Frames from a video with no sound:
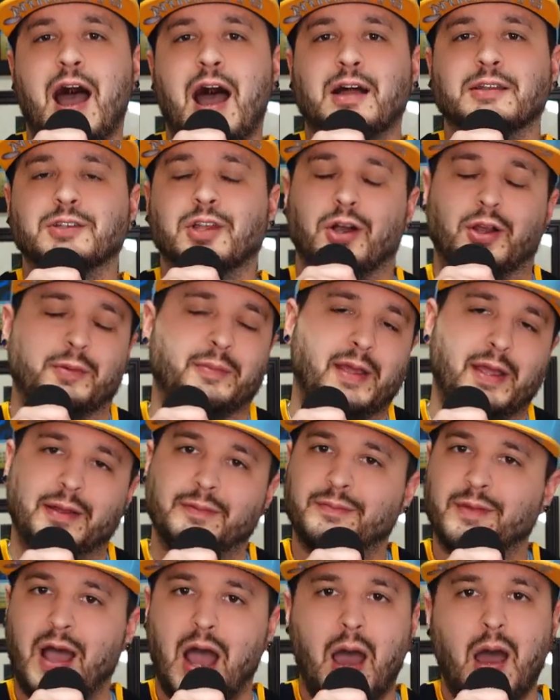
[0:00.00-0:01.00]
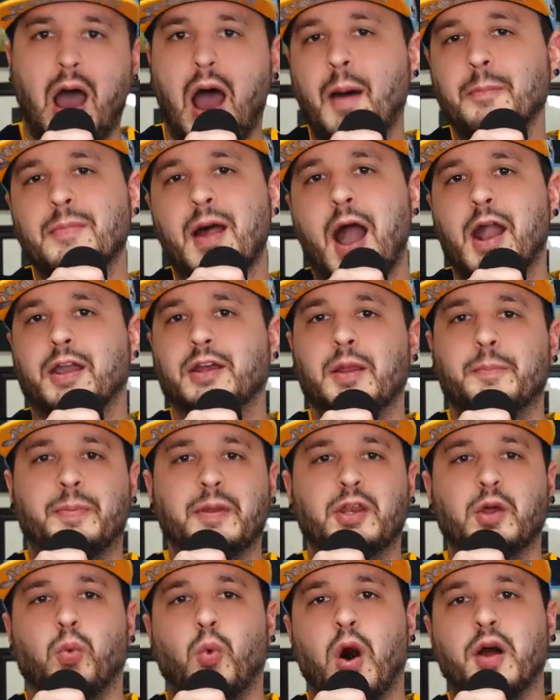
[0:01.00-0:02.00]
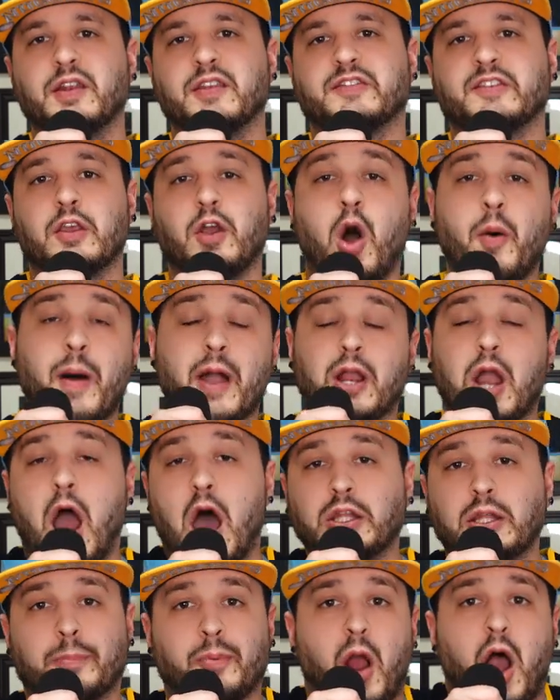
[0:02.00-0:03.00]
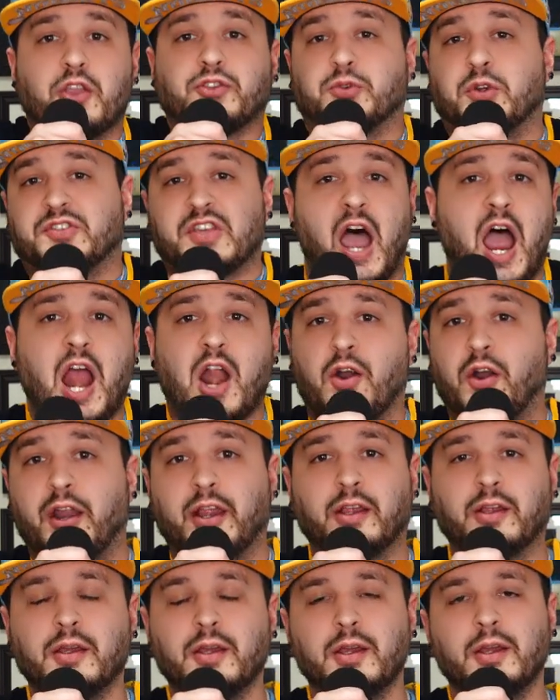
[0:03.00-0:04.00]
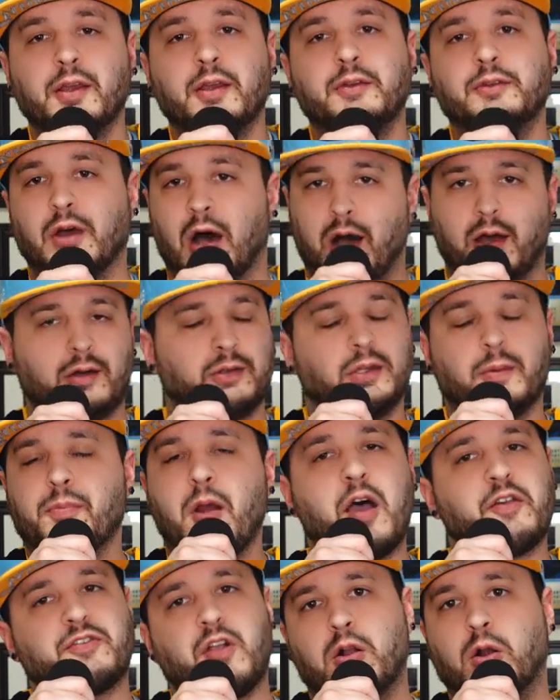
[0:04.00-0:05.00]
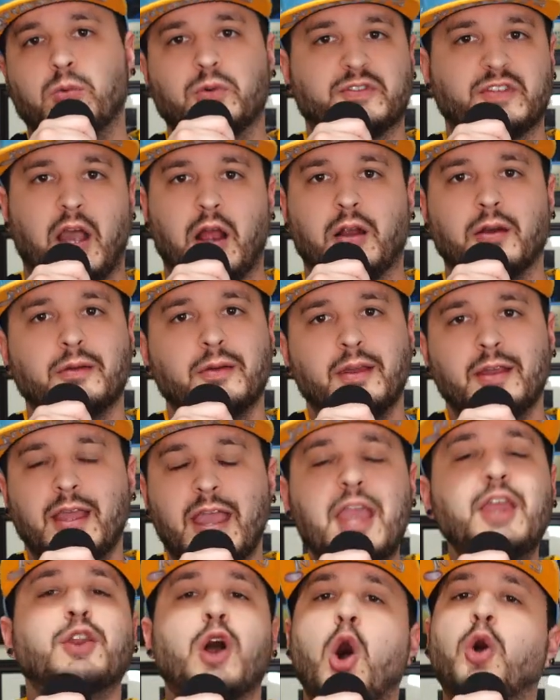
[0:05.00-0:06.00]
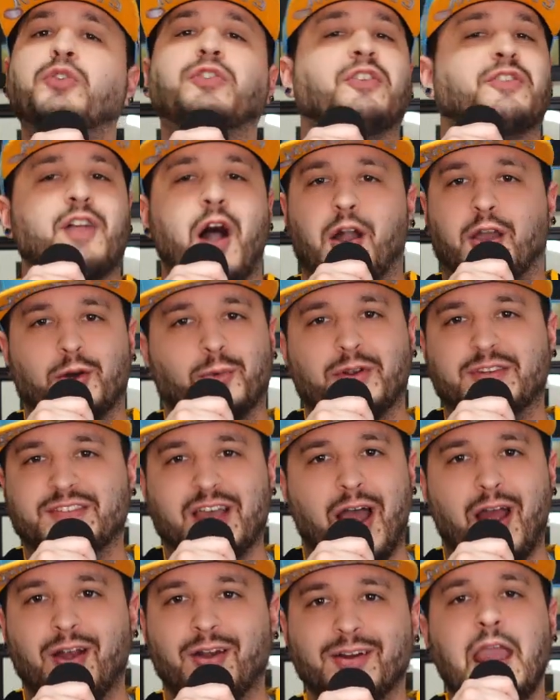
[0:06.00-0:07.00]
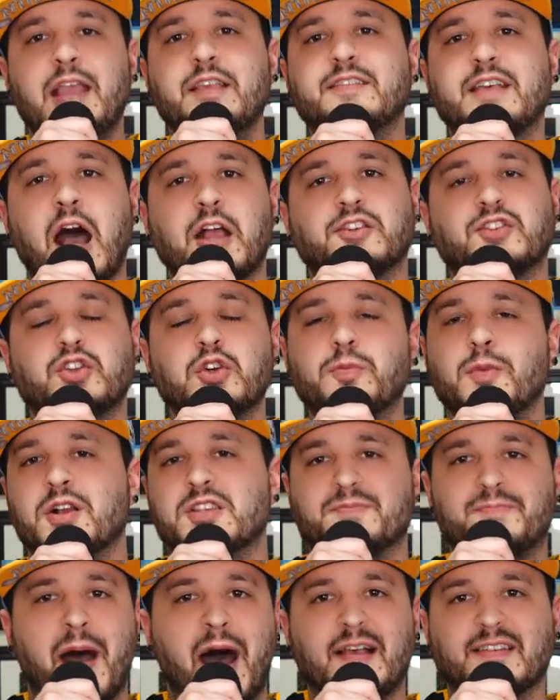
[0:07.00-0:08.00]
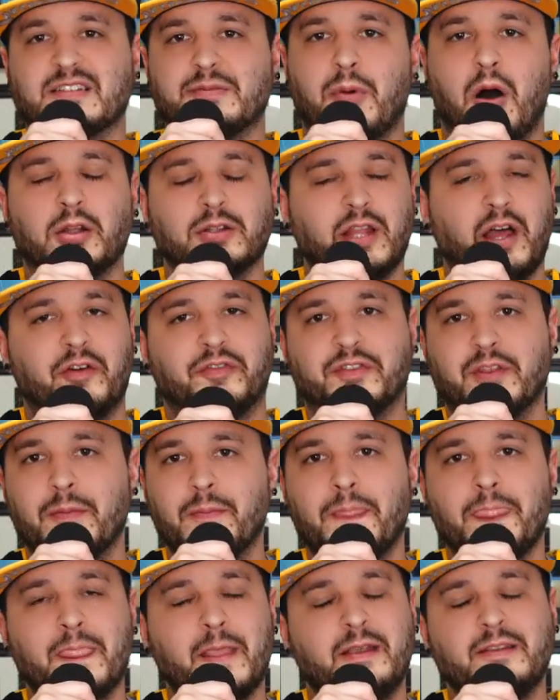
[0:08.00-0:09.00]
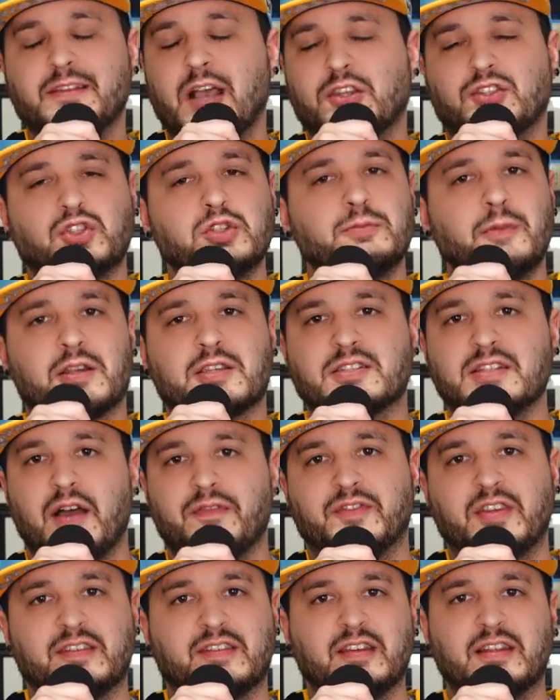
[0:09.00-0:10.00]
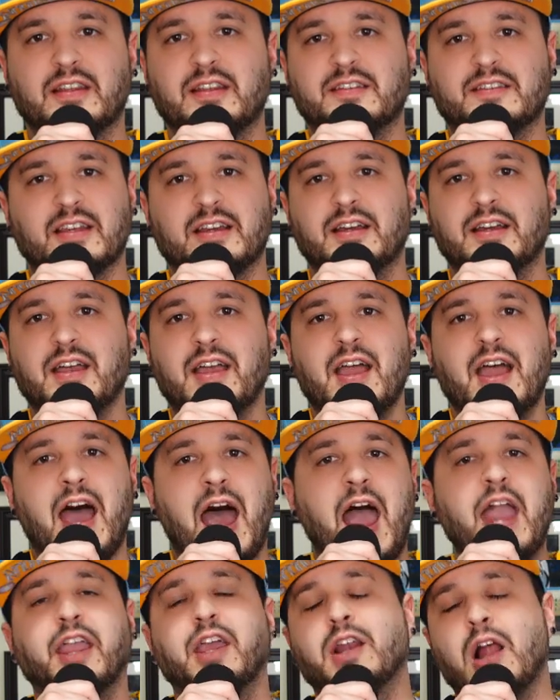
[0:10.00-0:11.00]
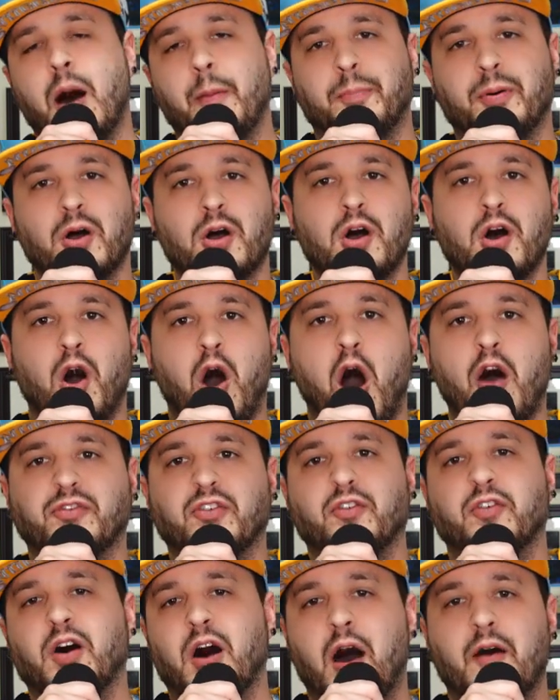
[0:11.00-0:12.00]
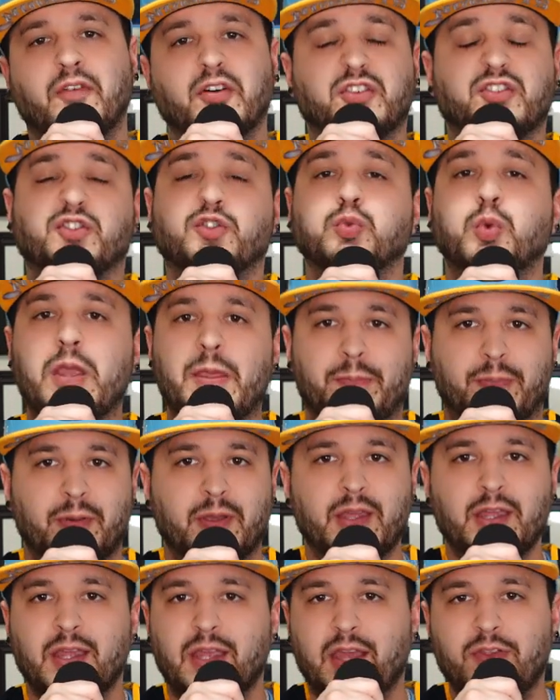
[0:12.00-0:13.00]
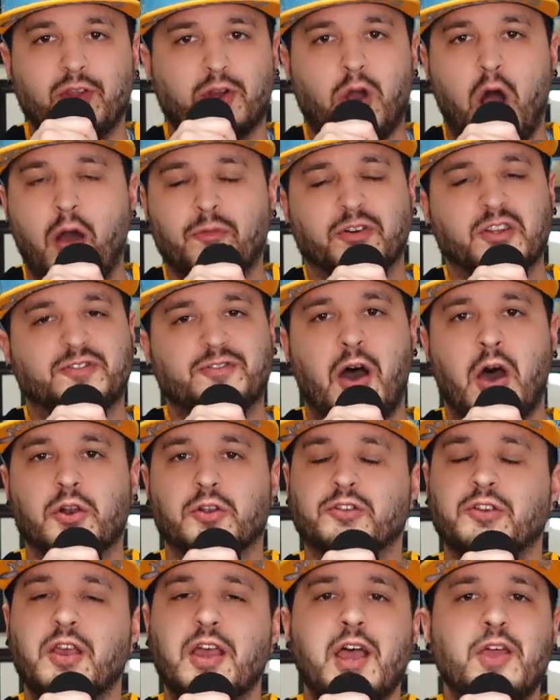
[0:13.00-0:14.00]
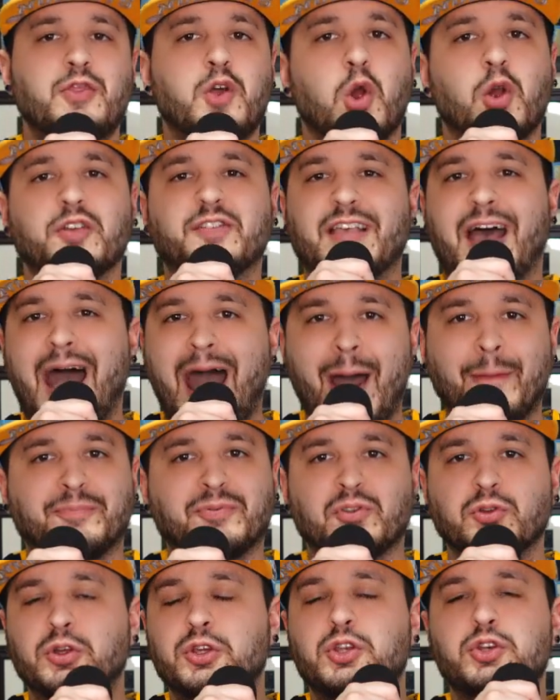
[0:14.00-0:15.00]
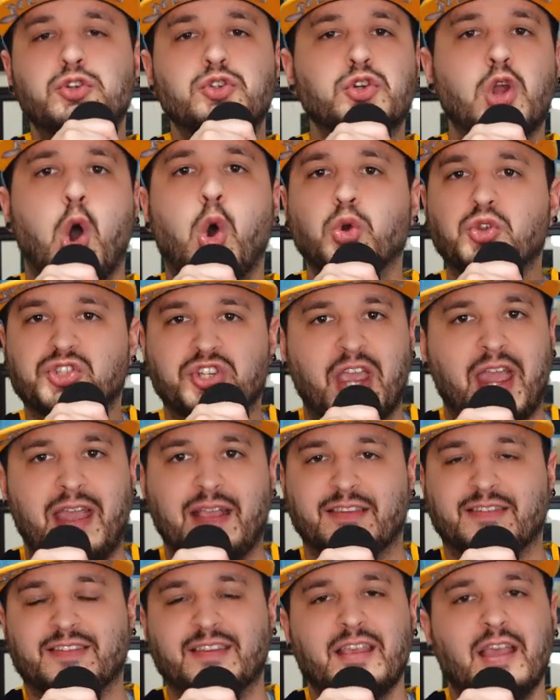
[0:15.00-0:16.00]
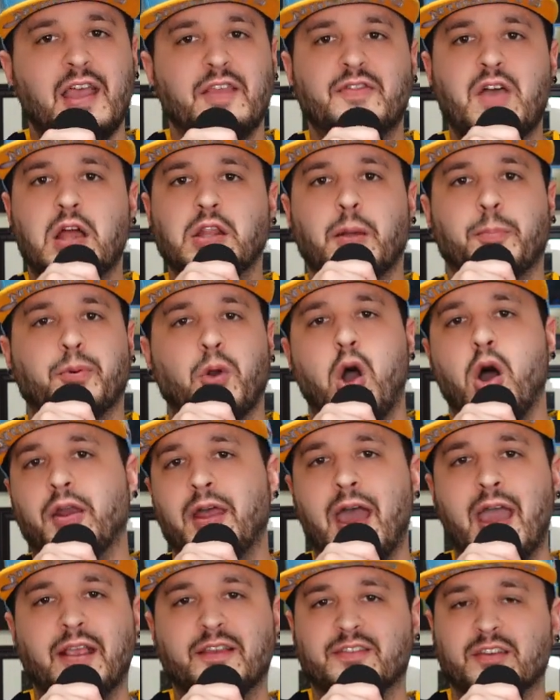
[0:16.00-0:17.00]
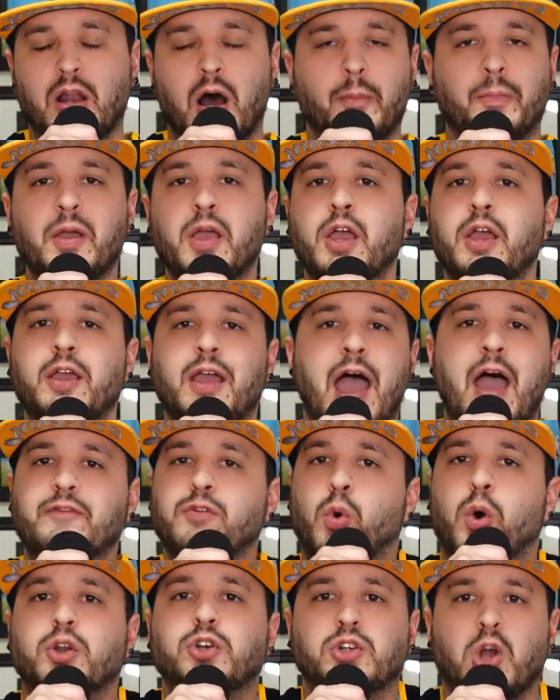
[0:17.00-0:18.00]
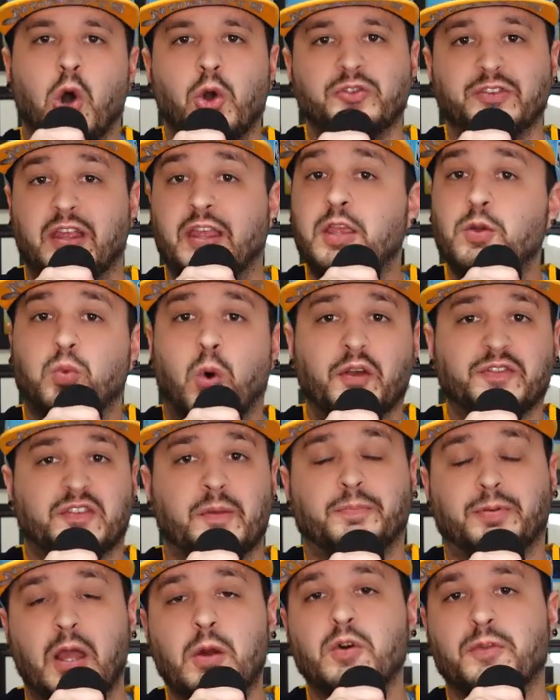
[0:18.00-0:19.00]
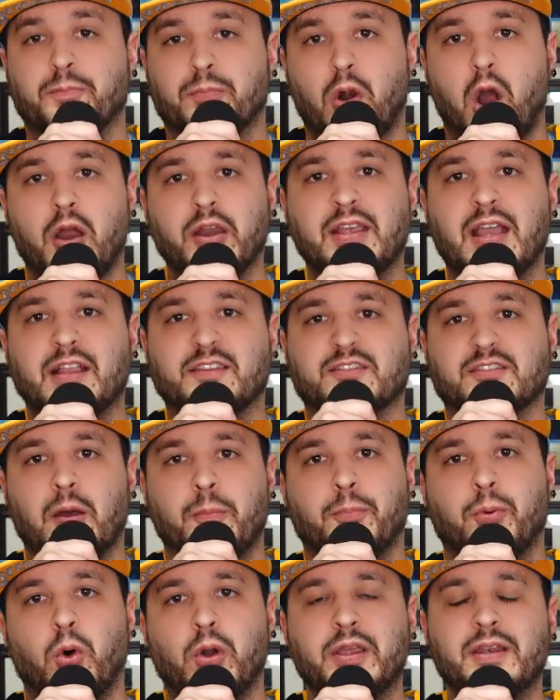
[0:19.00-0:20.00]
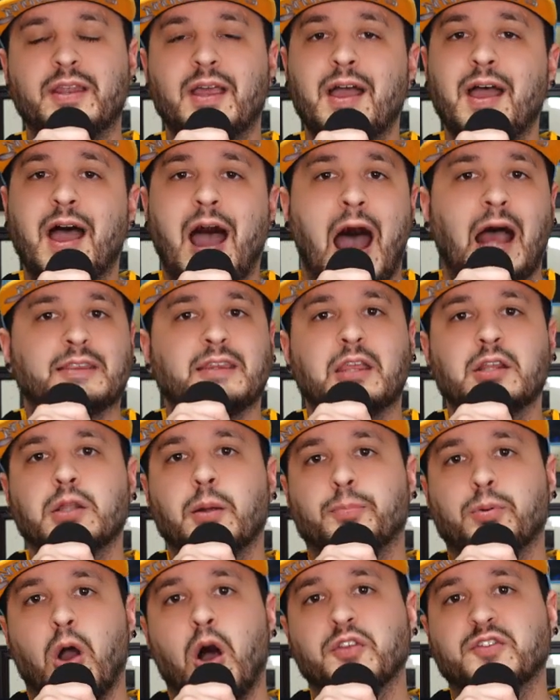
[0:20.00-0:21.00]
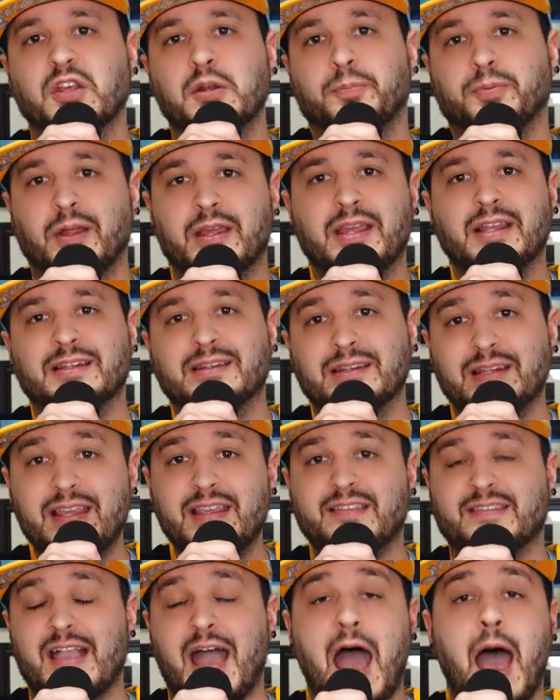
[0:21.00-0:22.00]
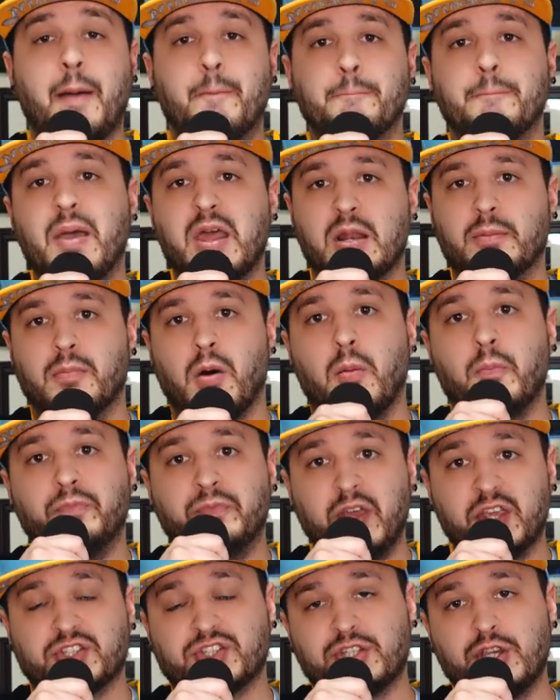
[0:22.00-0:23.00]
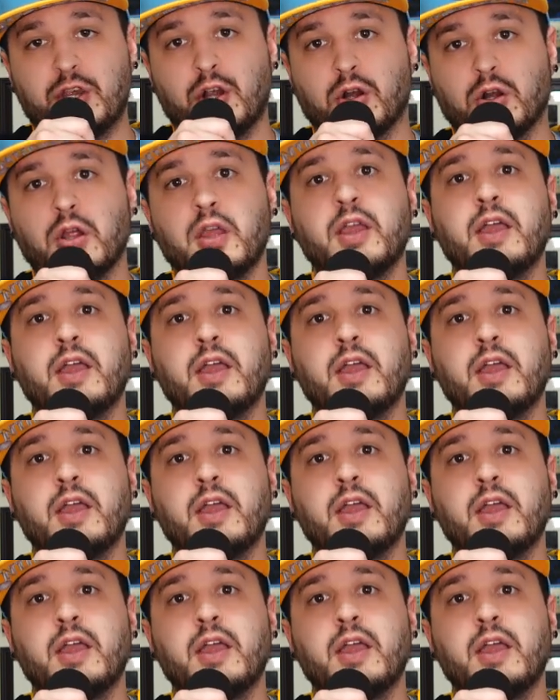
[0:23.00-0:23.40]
look, man, I'm not going to be the one to say, oh my God, LeBron's retiring. Nah, LeBron's not going to retire. He knows he's not going to retire. He's got too much basketball left. He's got too much left to hang it up off of a sweep in the conference finals. There is absolutely no chance that LeBron hangs it up. Everyone knows that he wants to play with Bronny at some point. I think LeBron's going to play at least at minimum this year.